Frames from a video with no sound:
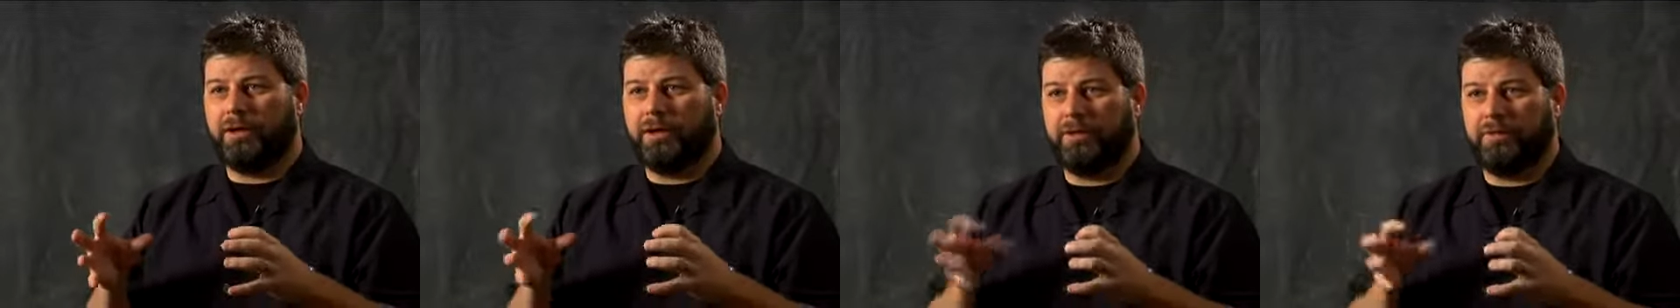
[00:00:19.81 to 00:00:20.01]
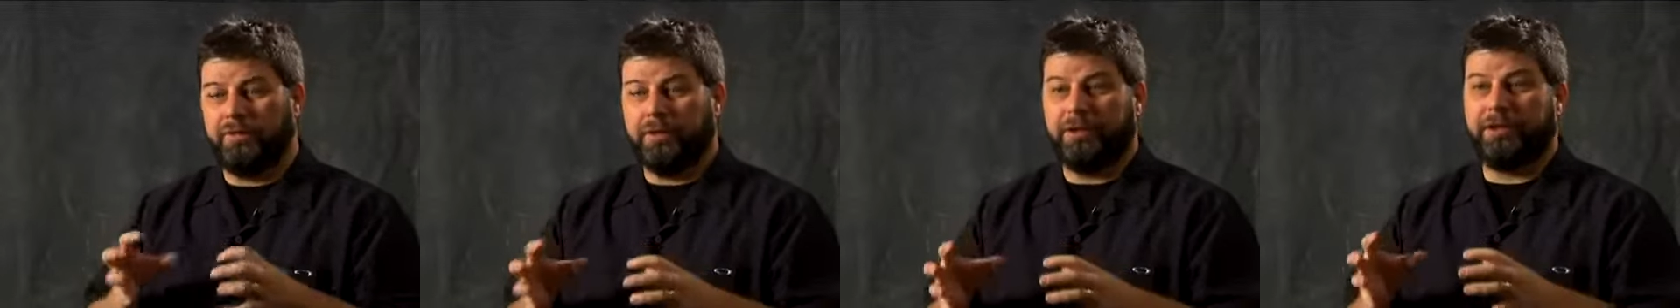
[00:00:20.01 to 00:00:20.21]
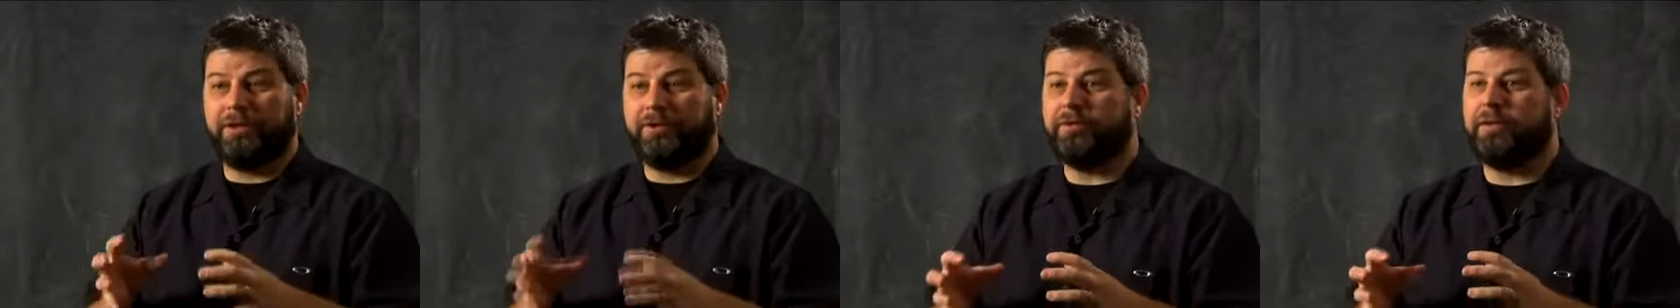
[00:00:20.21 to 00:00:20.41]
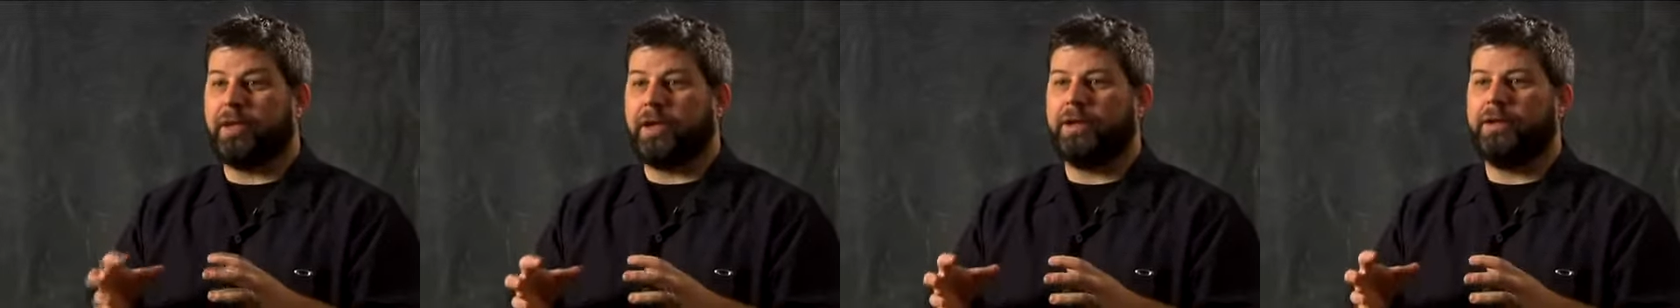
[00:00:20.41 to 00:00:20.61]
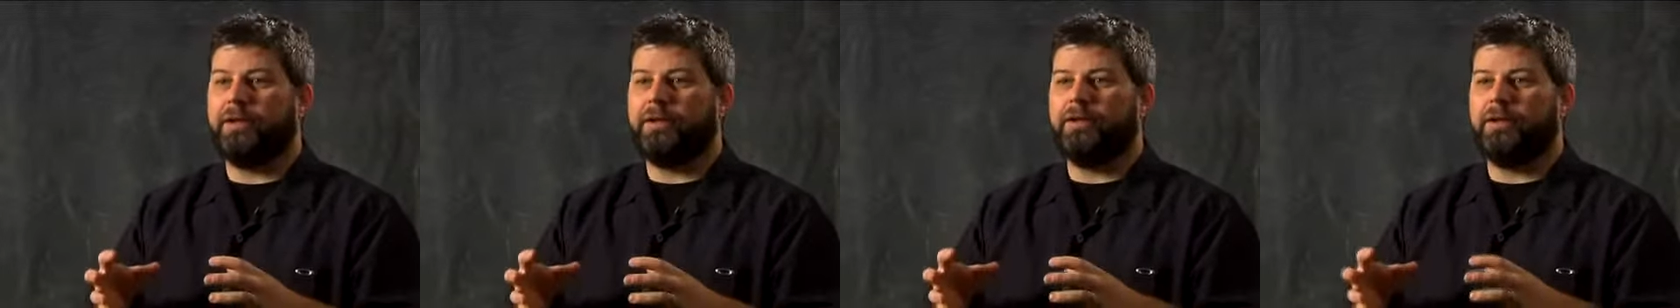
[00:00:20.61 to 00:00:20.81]
get really
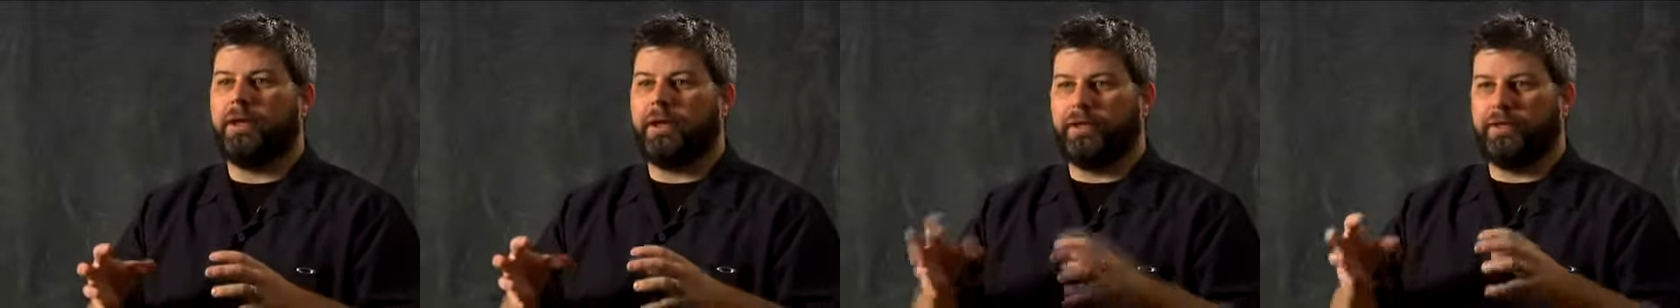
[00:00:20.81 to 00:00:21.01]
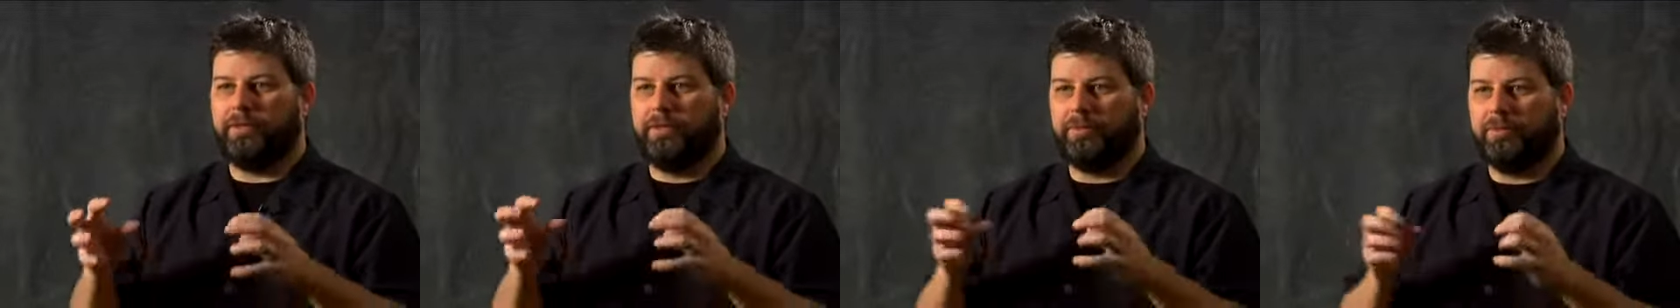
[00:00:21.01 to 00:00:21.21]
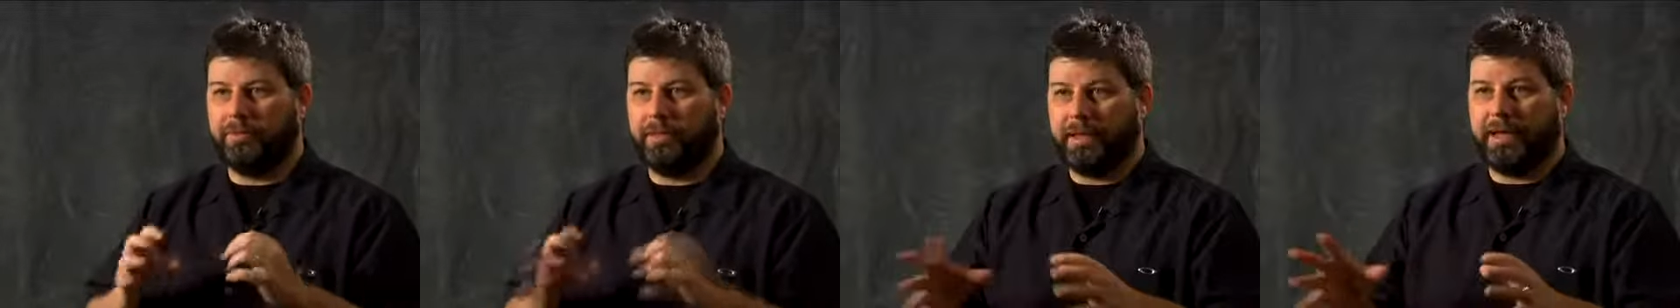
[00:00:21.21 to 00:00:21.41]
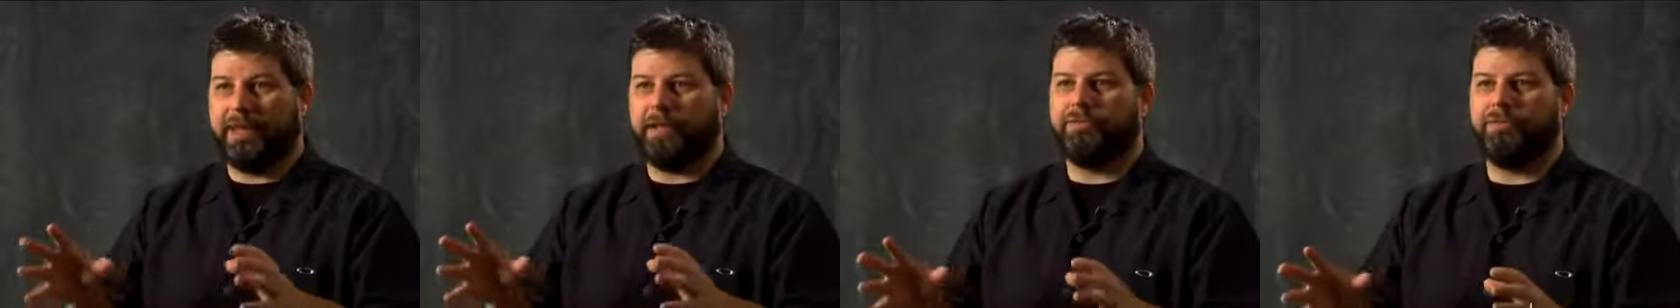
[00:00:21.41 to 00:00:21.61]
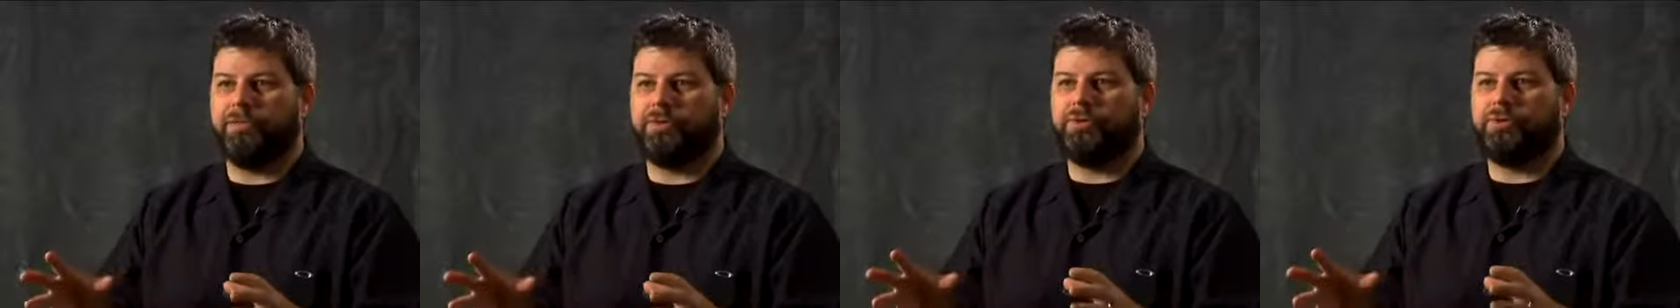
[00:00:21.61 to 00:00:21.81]
excited and to
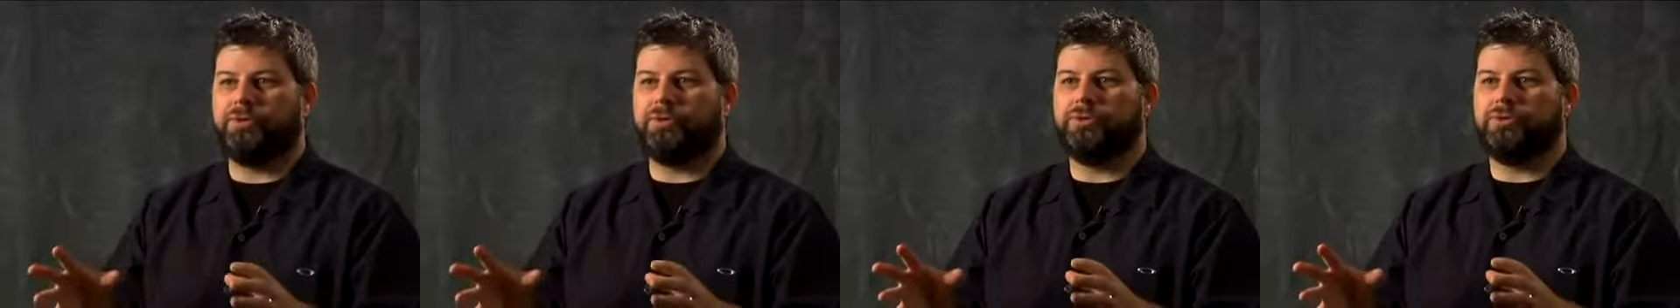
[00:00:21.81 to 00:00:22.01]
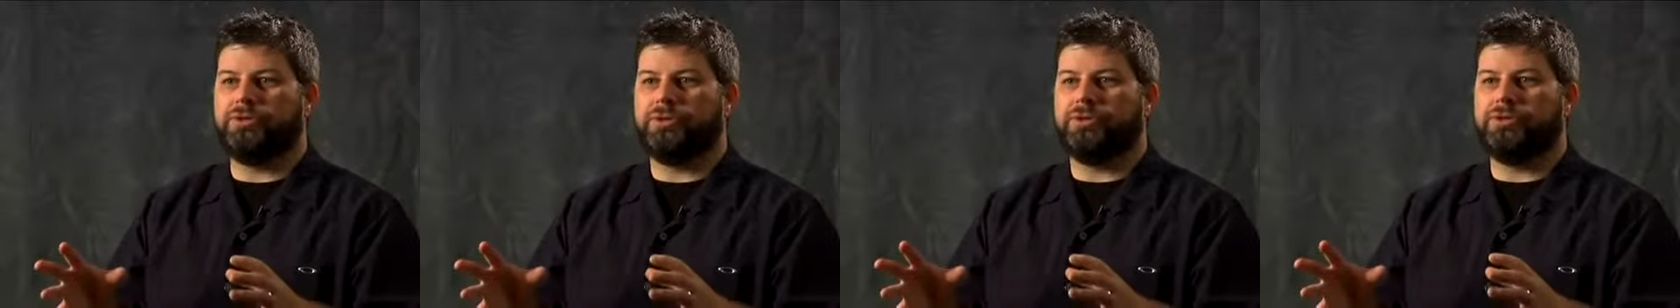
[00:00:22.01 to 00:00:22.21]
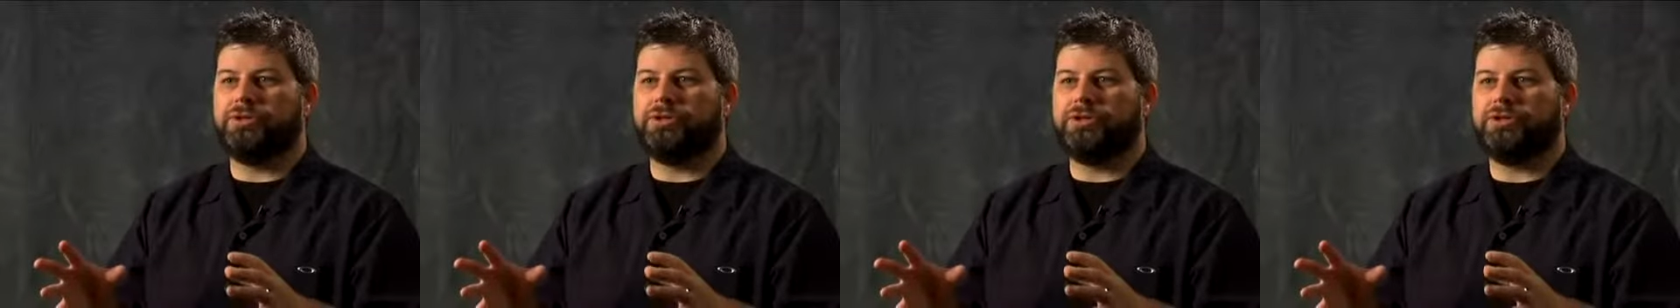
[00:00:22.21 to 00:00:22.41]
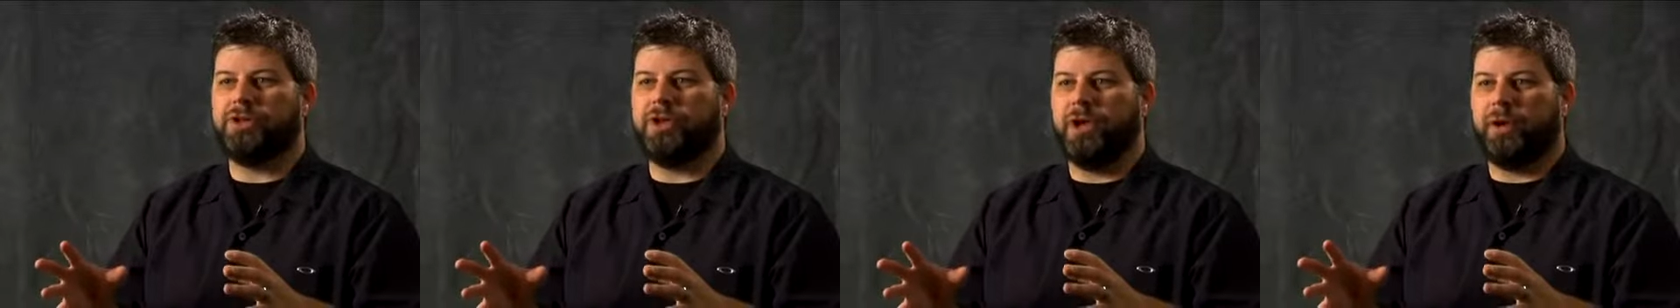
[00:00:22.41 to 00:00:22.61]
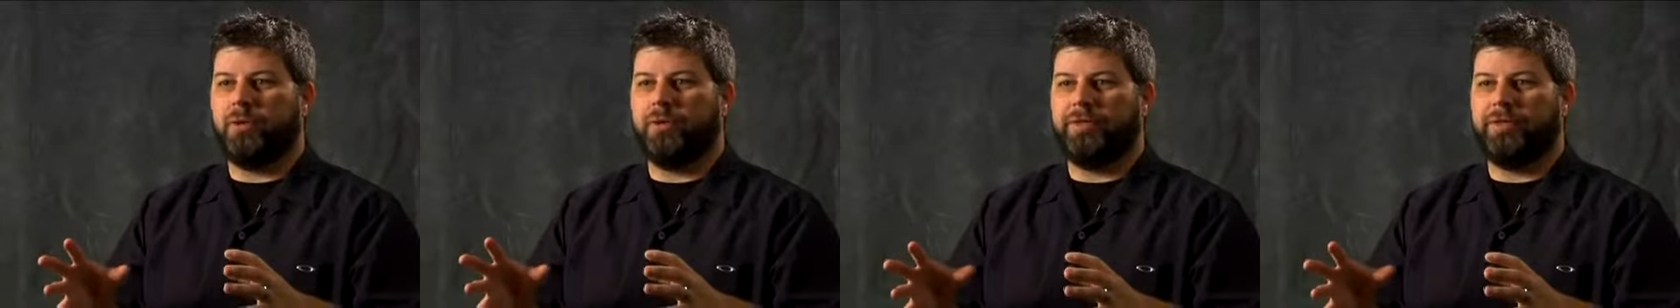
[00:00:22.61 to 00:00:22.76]
plant virtual churches